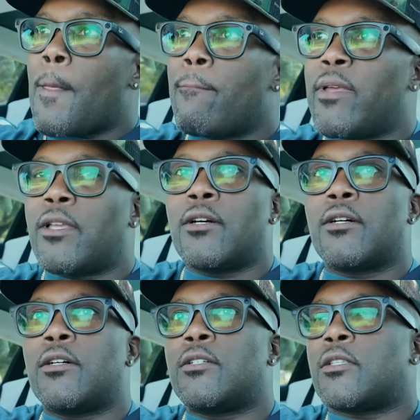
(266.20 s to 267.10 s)

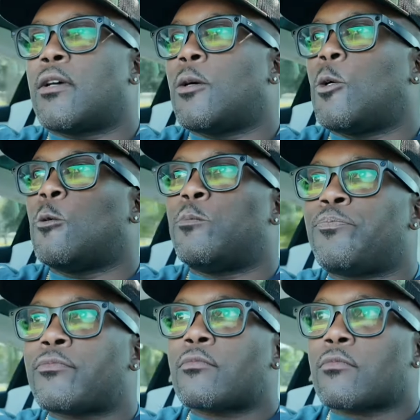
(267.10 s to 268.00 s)
because
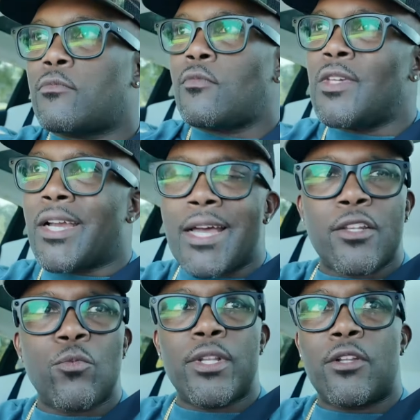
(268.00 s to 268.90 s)
I got
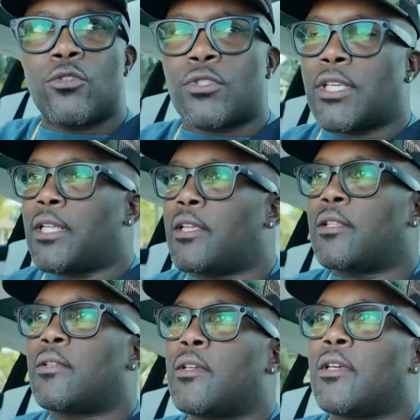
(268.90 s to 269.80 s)
the windows tinted
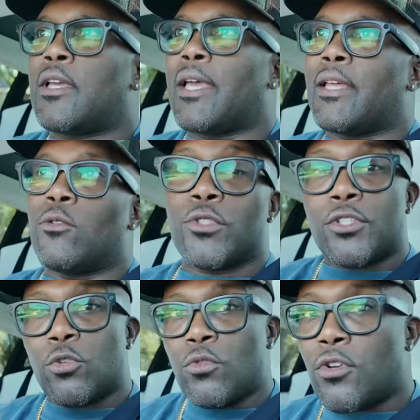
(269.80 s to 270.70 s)
and it was
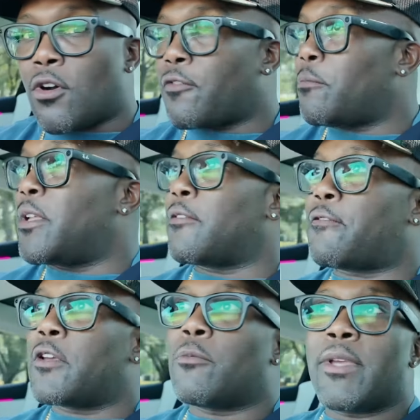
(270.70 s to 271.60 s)
too dark for me to
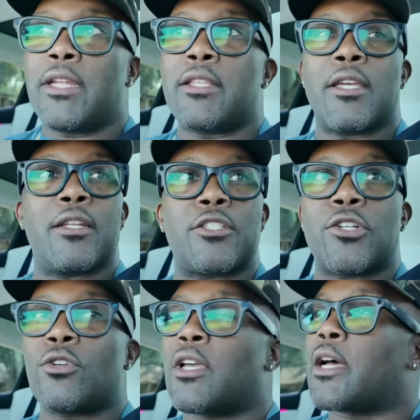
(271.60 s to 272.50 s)
film anything to
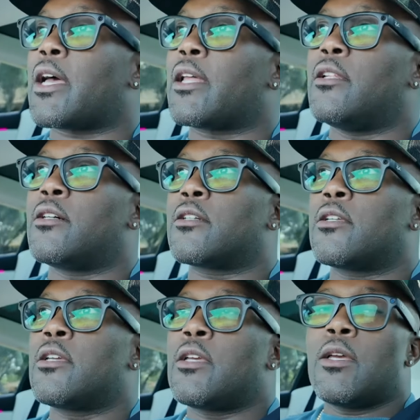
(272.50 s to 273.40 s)
show y'all how it looked.
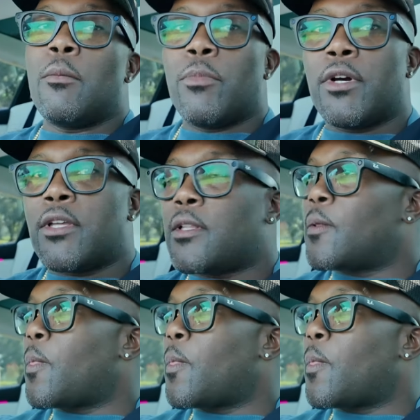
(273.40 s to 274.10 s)
But